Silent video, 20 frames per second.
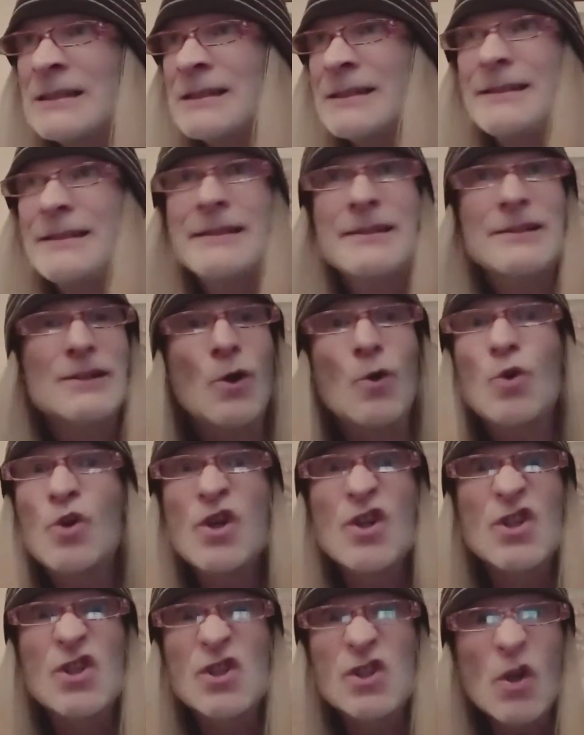you know,
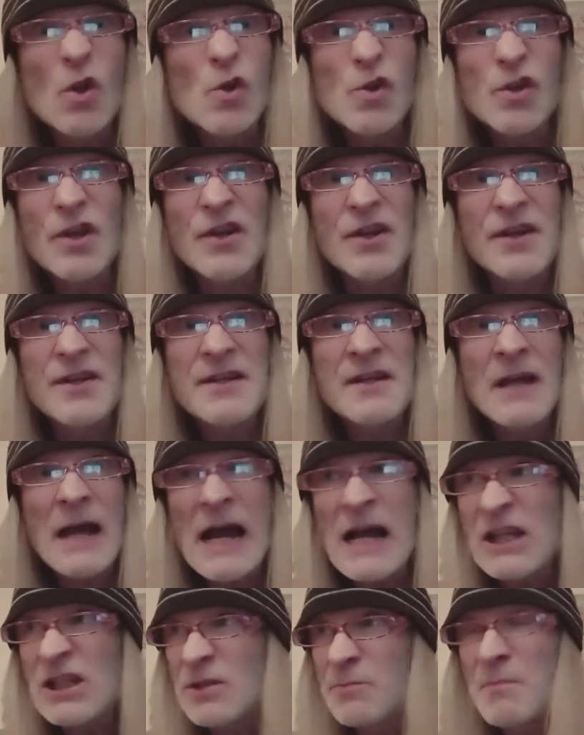consultant
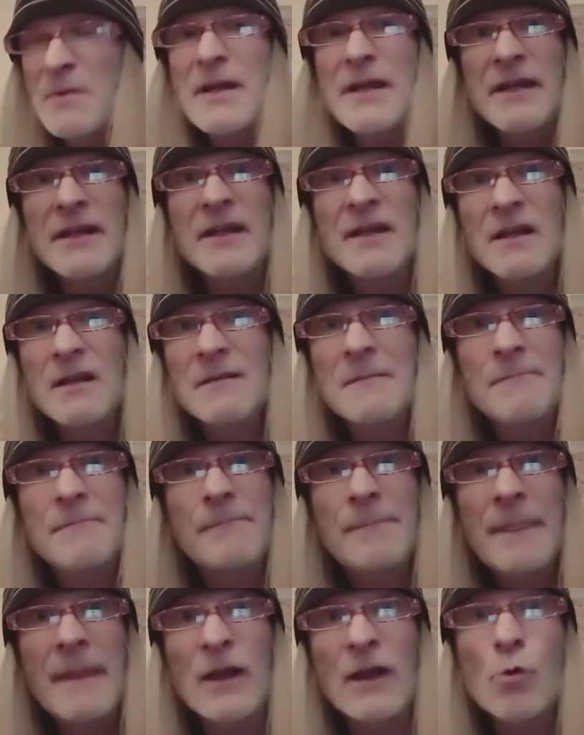asked me
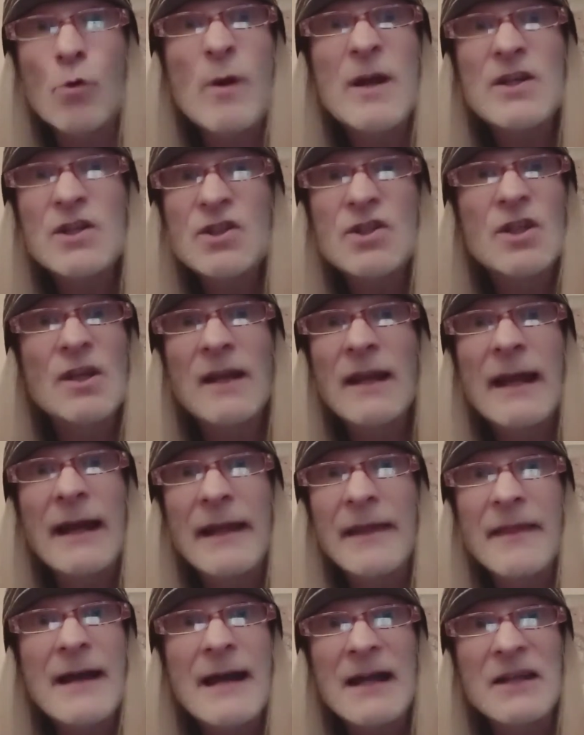a question
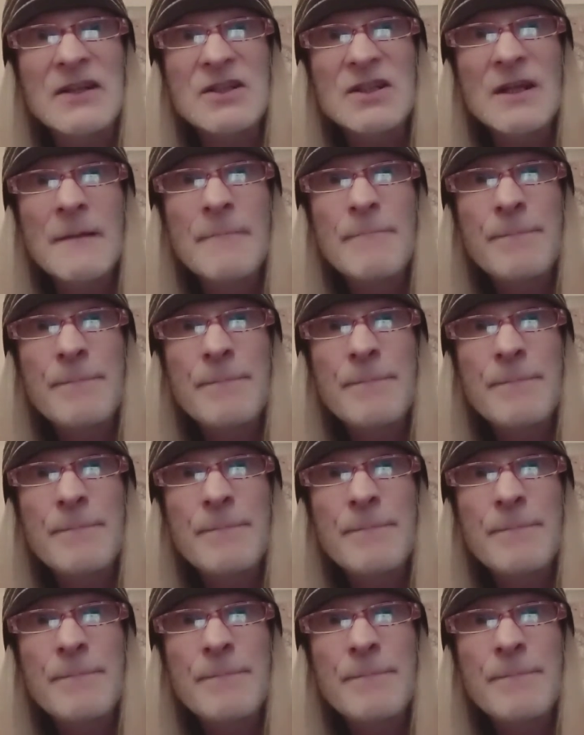like that,